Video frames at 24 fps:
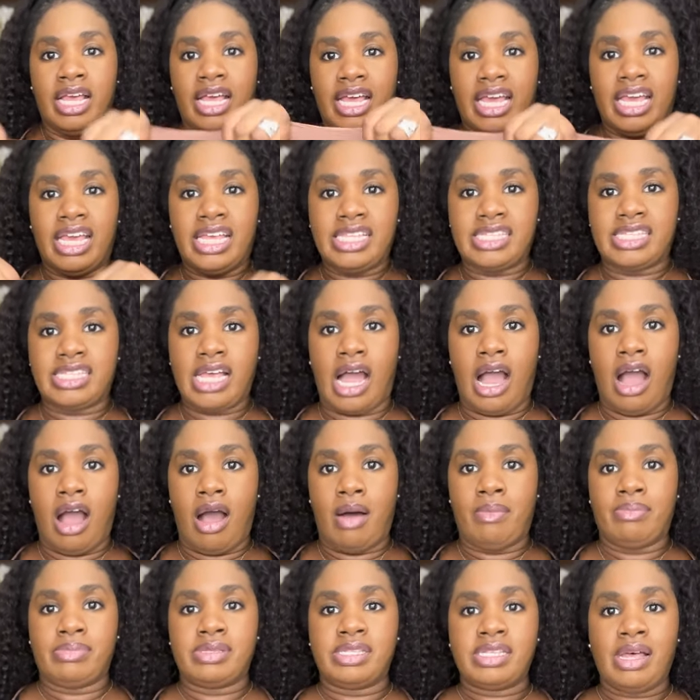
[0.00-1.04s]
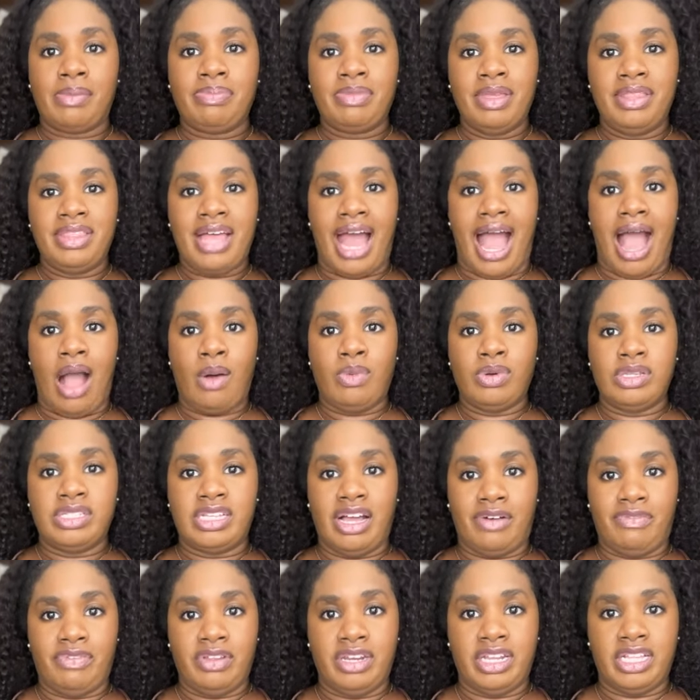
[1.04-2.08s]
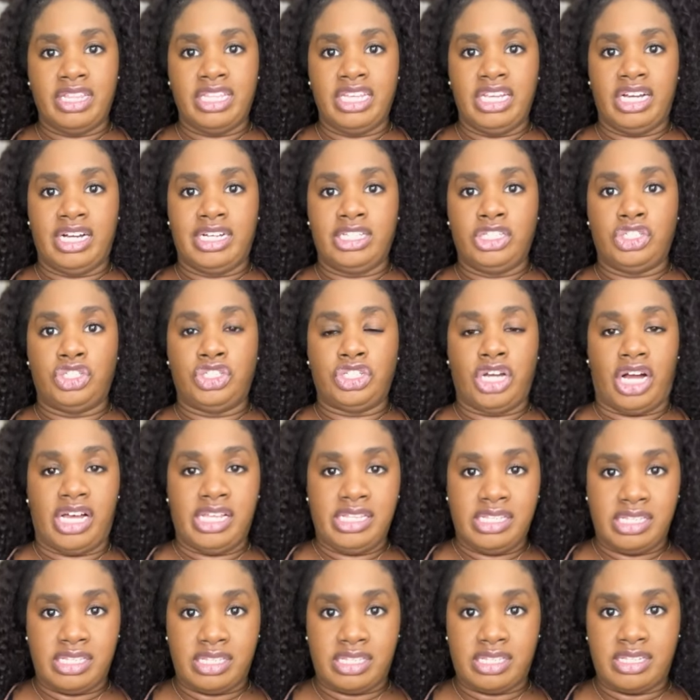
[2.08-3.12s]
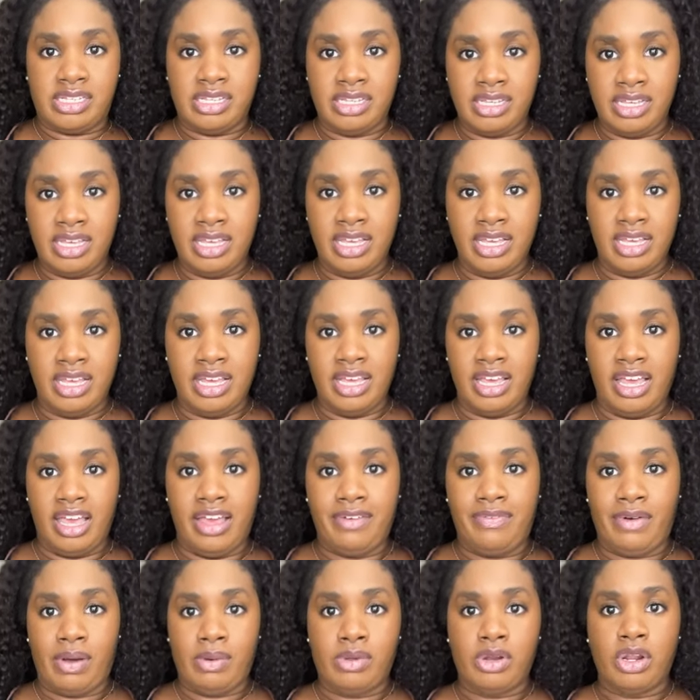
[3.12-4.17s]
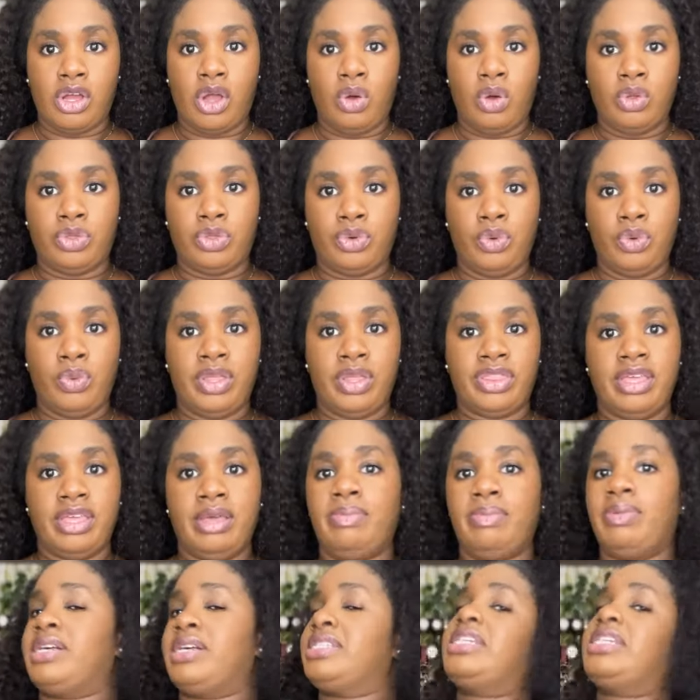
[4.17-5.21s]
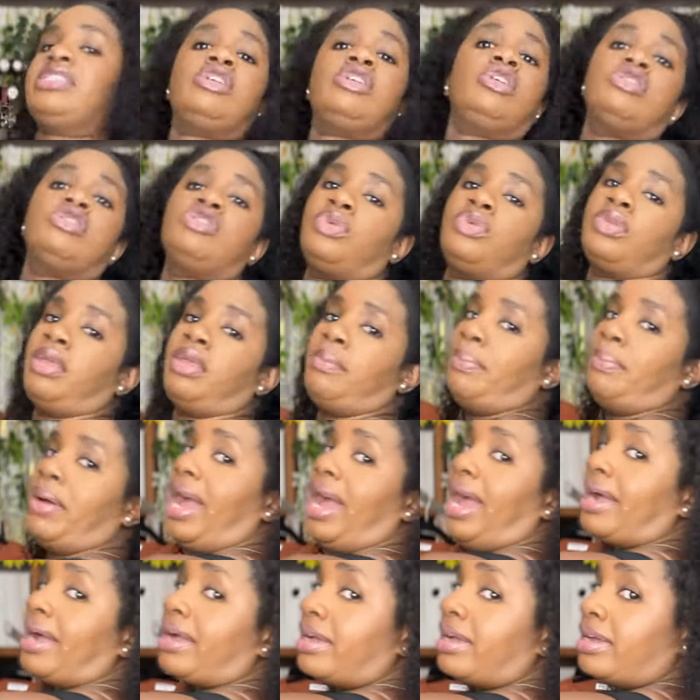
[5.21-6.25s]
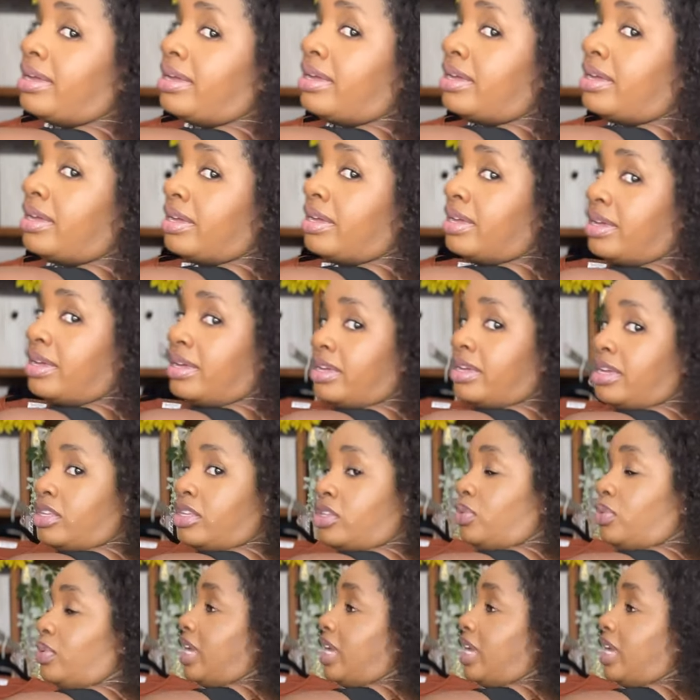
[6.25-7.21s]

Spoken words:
It's something that I would definitely adjust if I were to go through with it, because I told you in the back, you